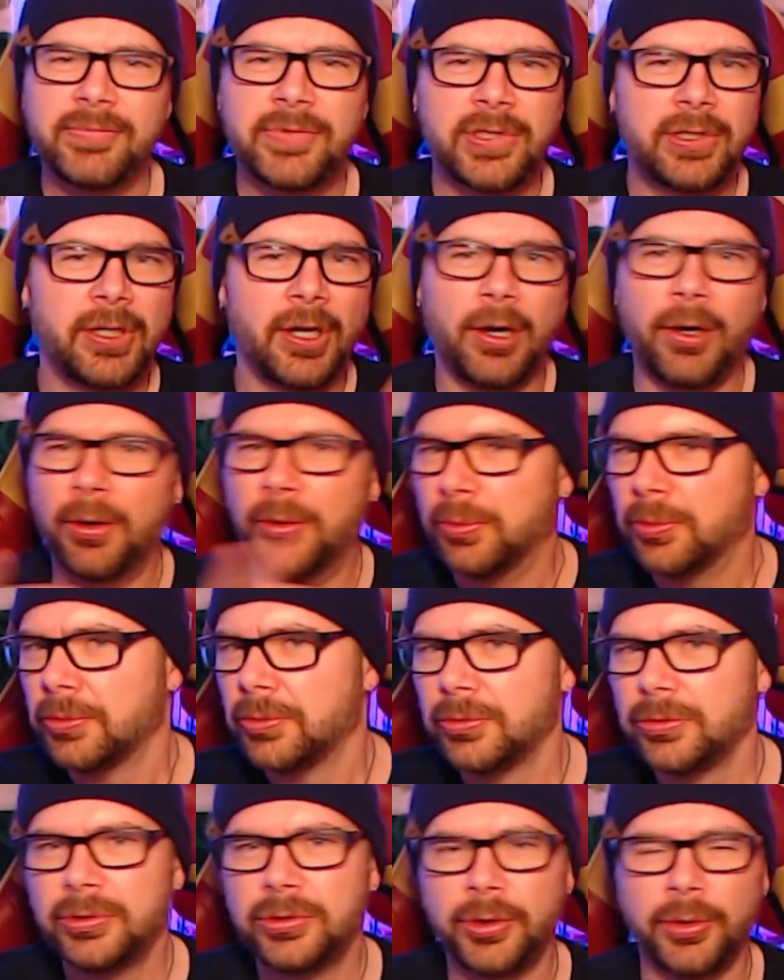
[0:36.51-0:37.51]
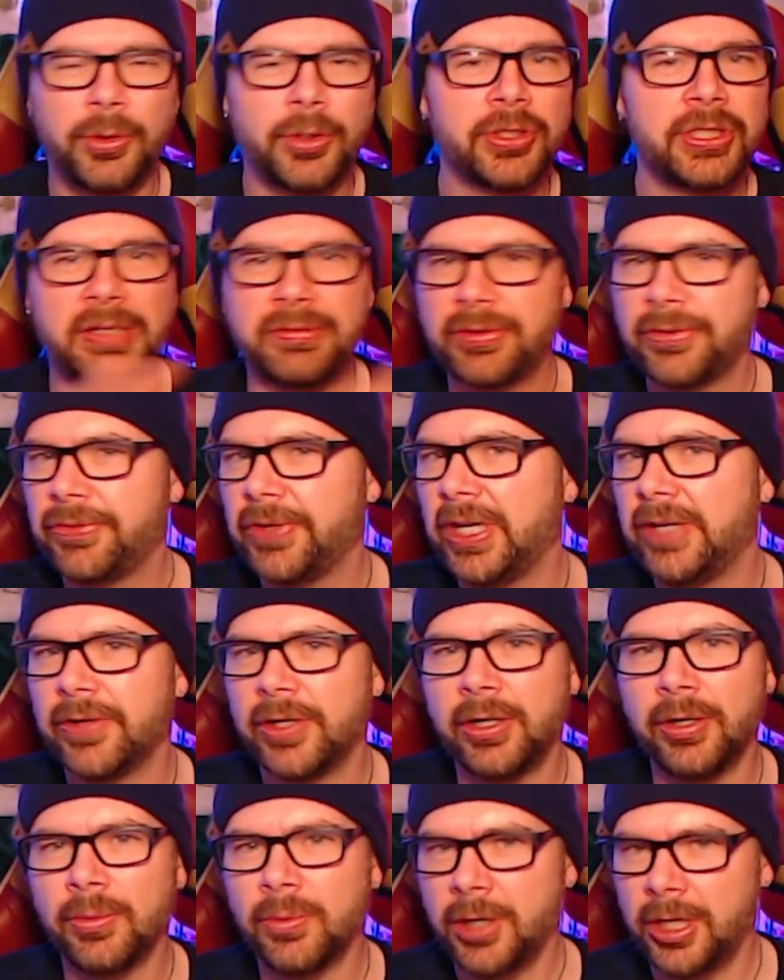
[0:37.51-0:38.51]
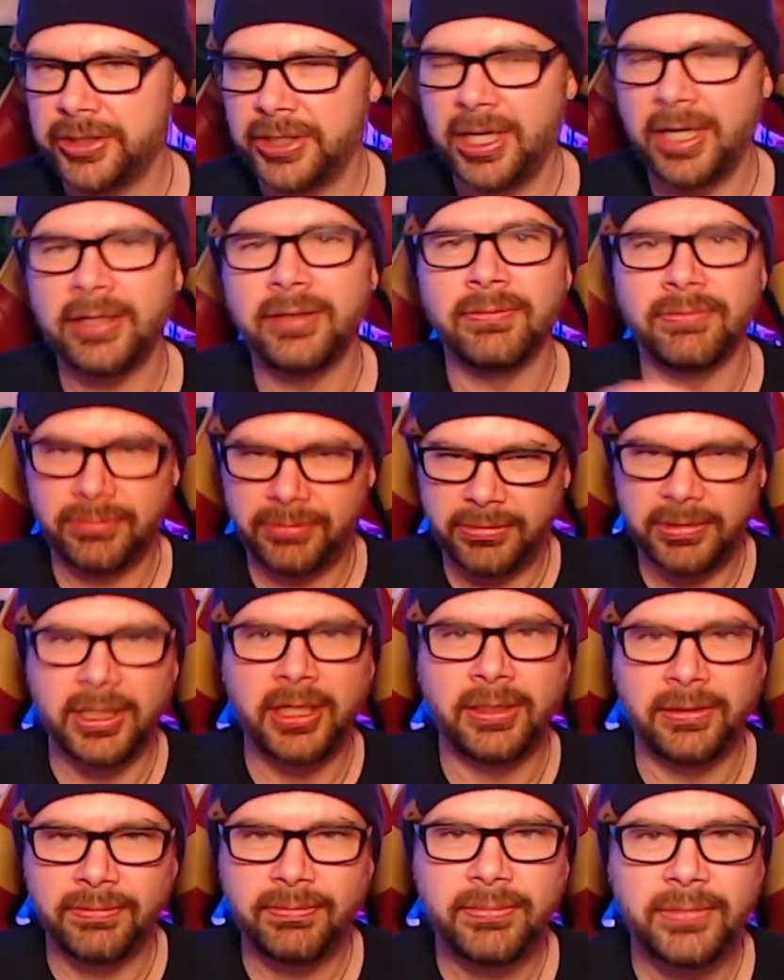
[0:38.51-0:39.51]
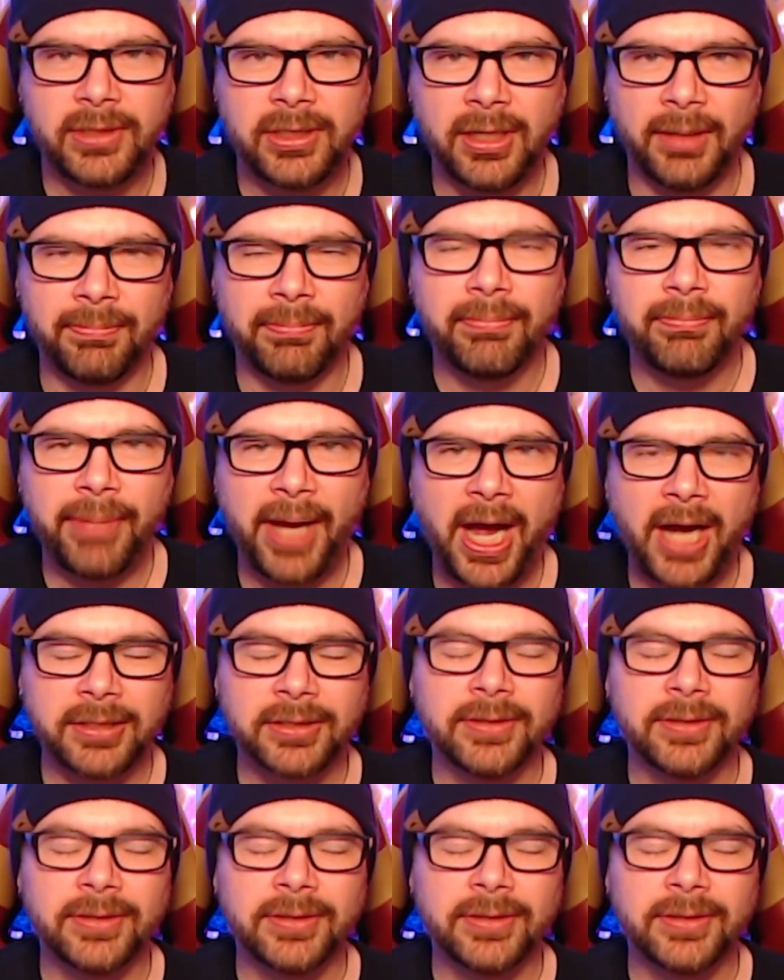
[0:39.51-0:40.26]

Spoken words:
Go. Do yourself a favor, go watch that, then come back.